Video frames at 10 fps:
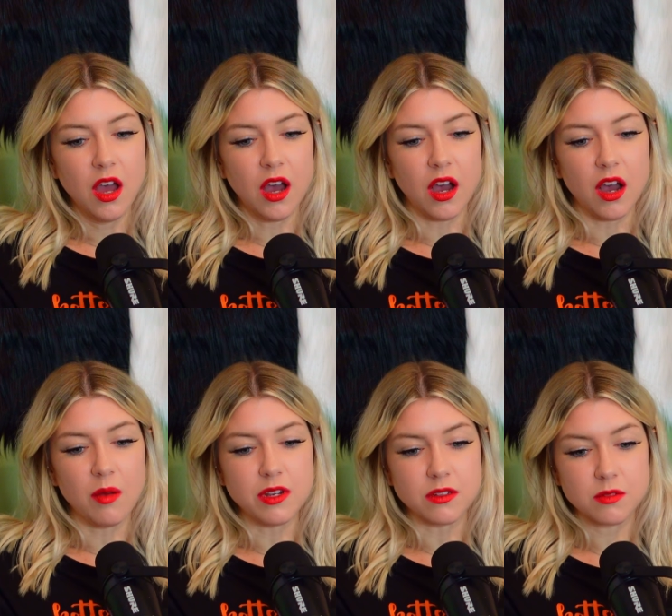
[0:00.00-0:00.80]
um,
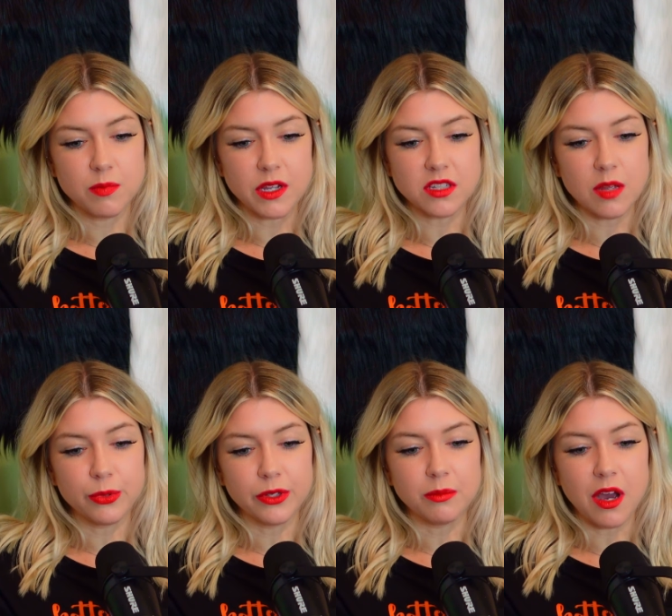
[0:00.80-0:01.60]
and it's big
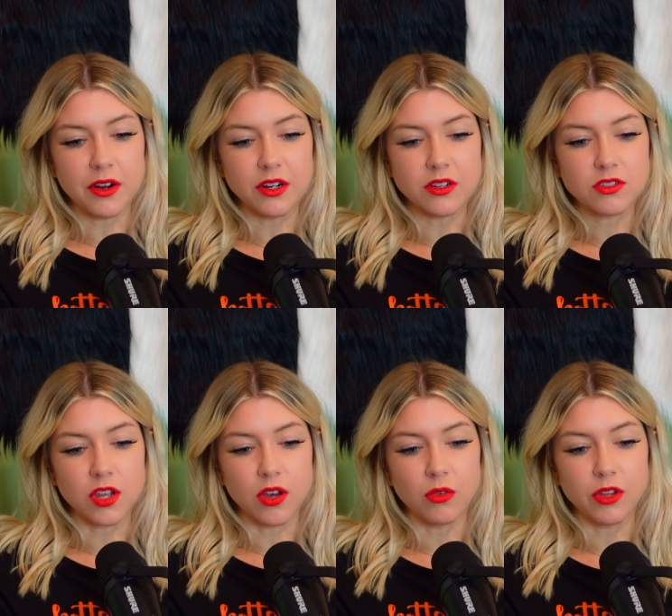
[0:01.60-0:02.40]
staple in modern.
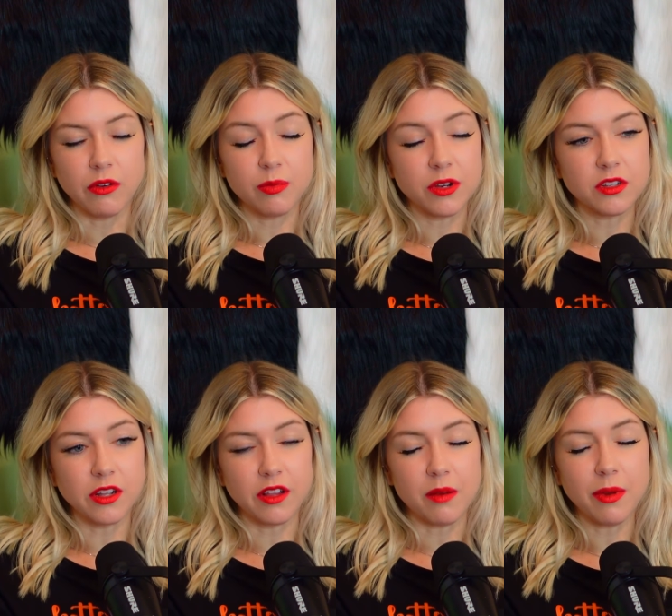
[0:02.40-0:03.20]
So they reprinted
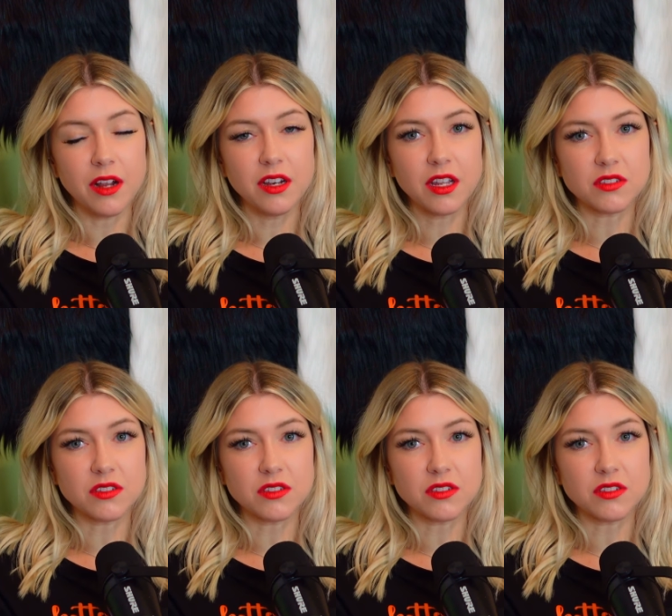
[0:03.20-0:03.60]
Leyline Binding.